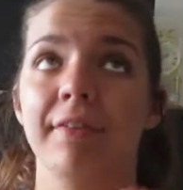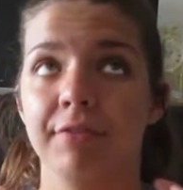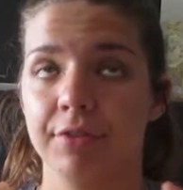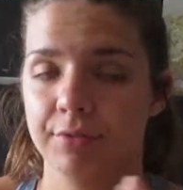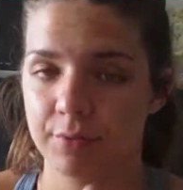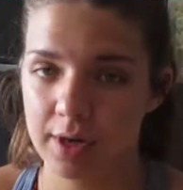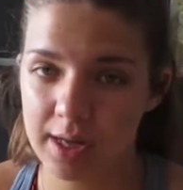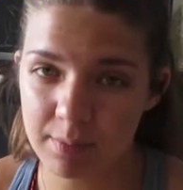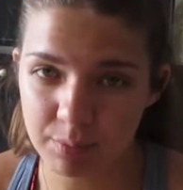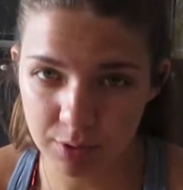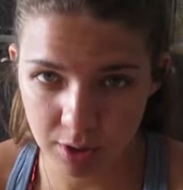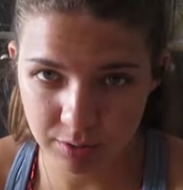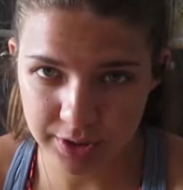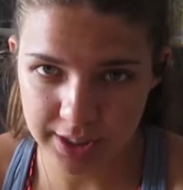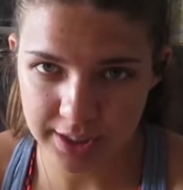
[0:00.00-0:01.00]
3
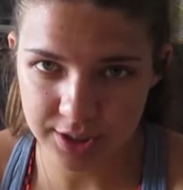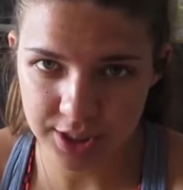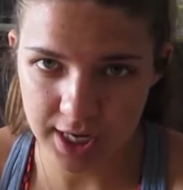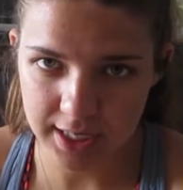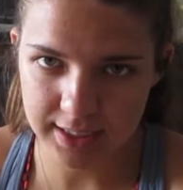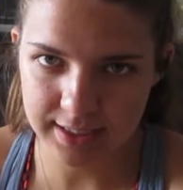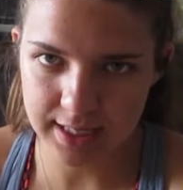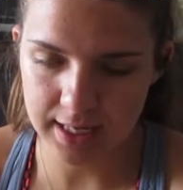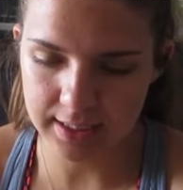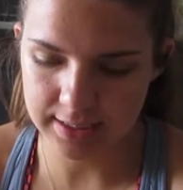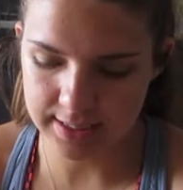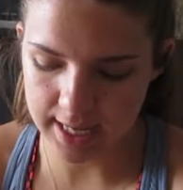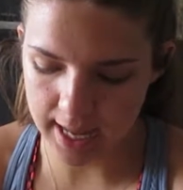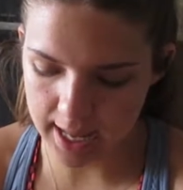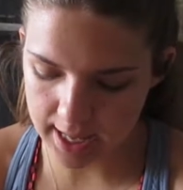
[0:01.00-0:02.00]
protein shakes a
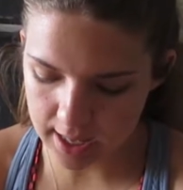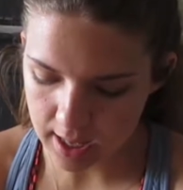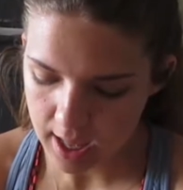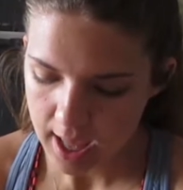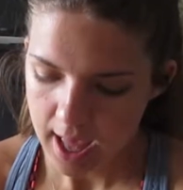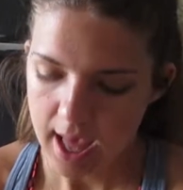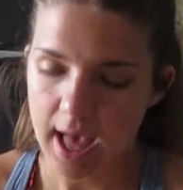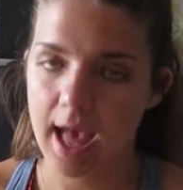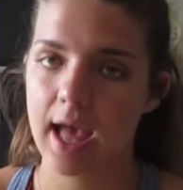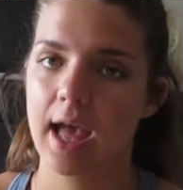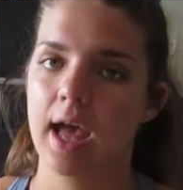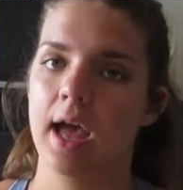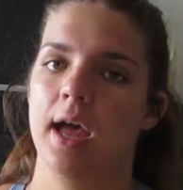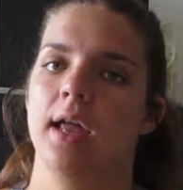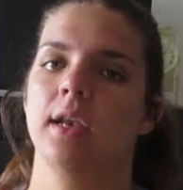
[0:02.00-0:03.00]
day,
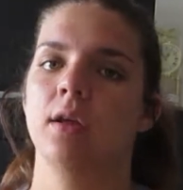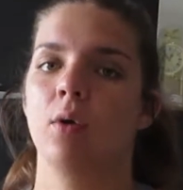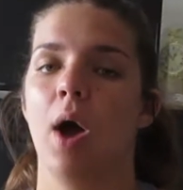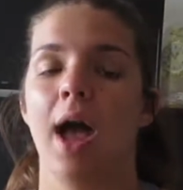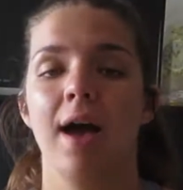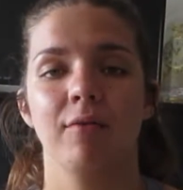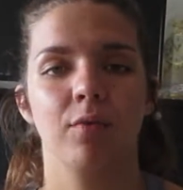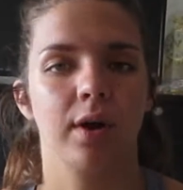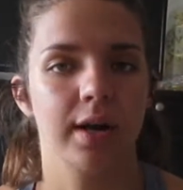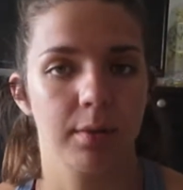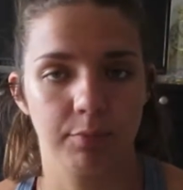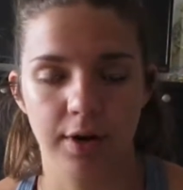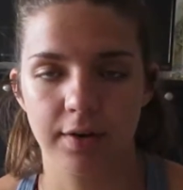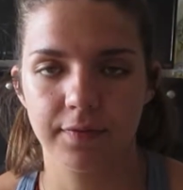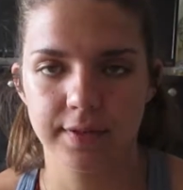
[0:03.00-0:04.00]
and I have one
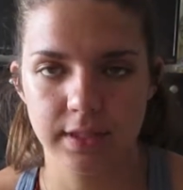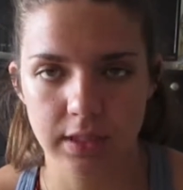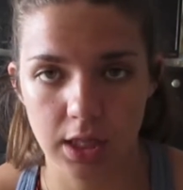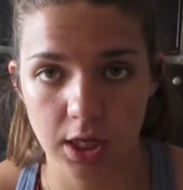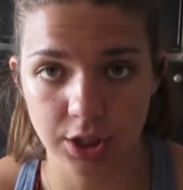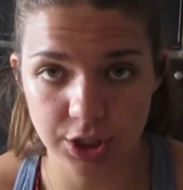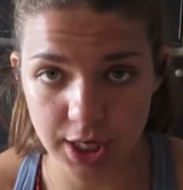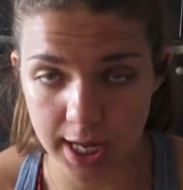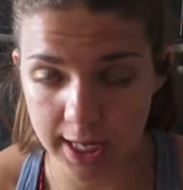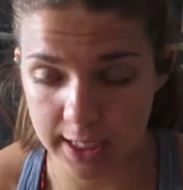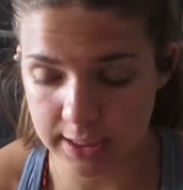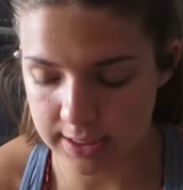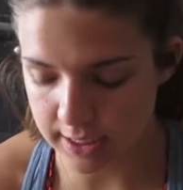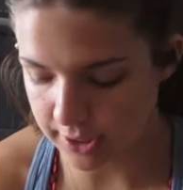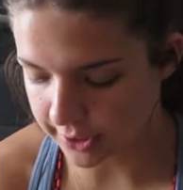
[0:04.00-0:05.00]
at breakfast, lunch,
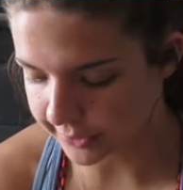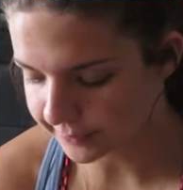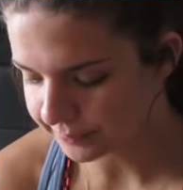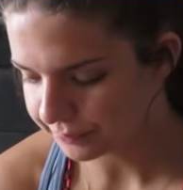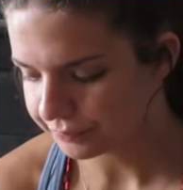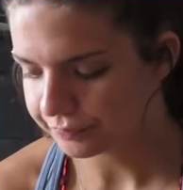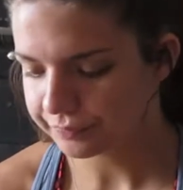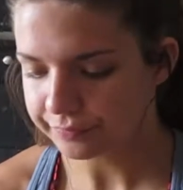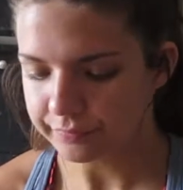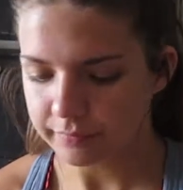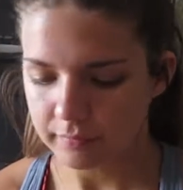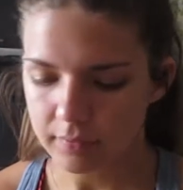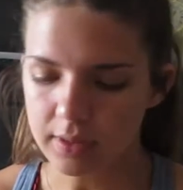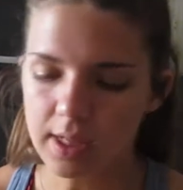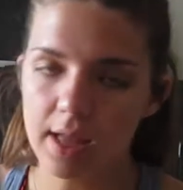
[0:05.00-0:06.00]
and dinner.
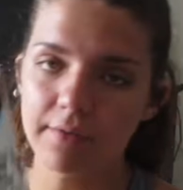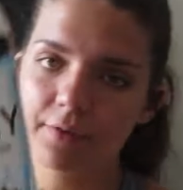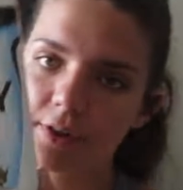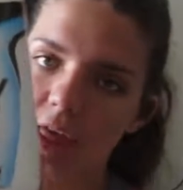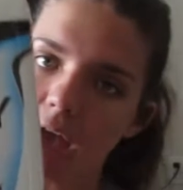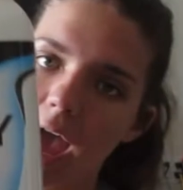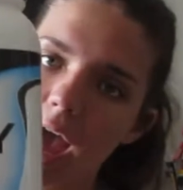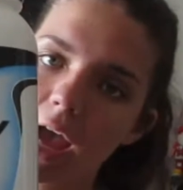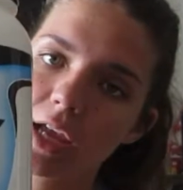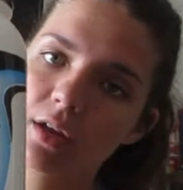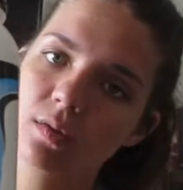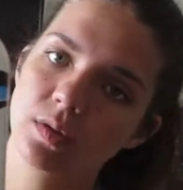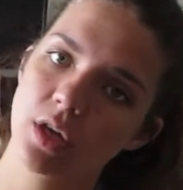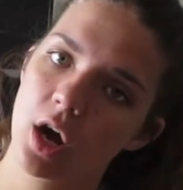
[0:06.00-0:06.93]
And for that, I use